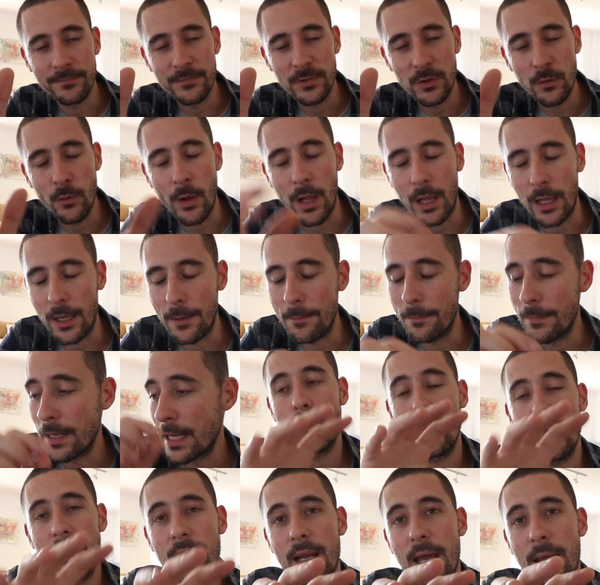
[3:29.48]
You're welcome.
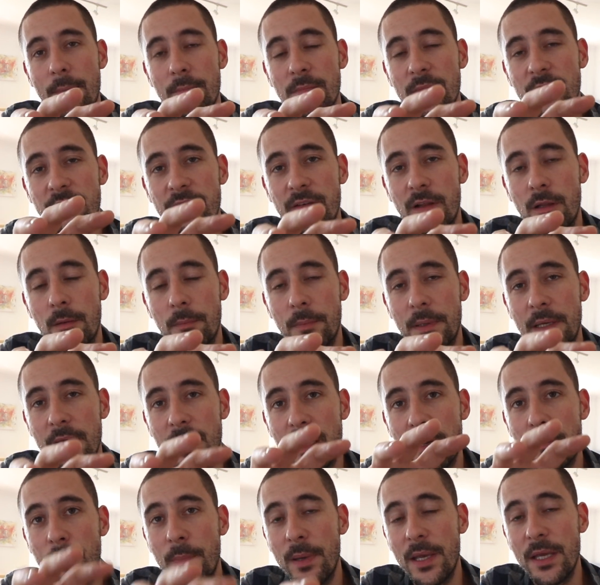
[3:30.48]
When I'm developing
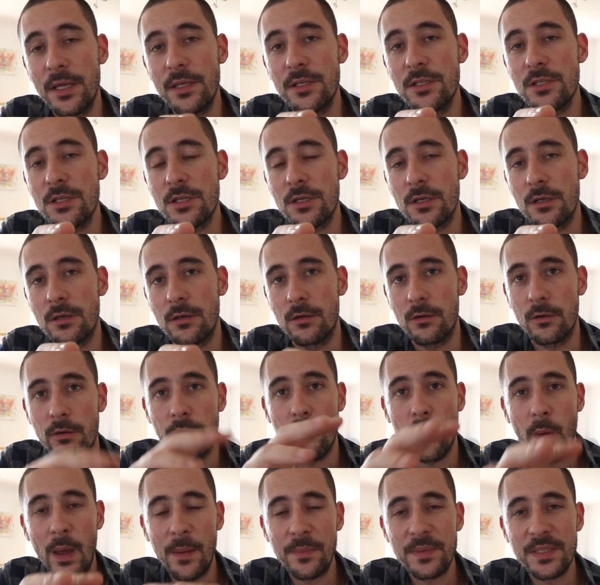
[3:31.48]
a page or
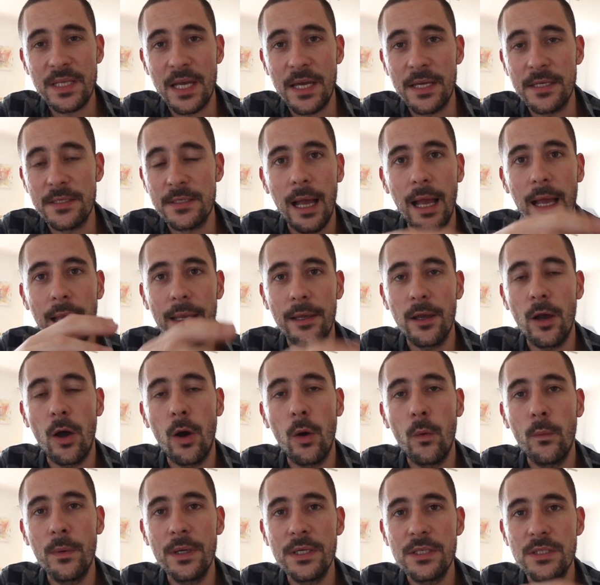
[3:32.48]
a website, I
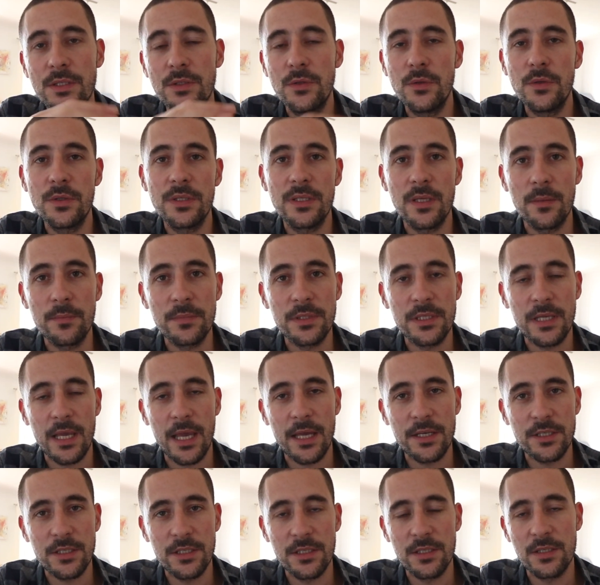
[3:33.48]
always do some
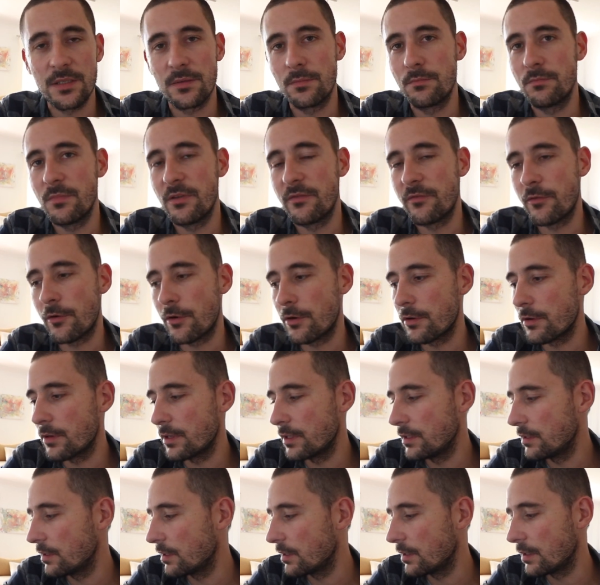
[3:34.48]
sketches before
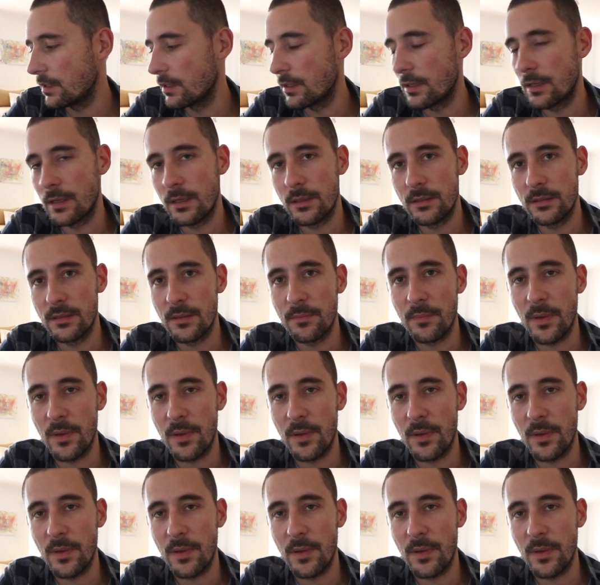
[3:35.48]
in the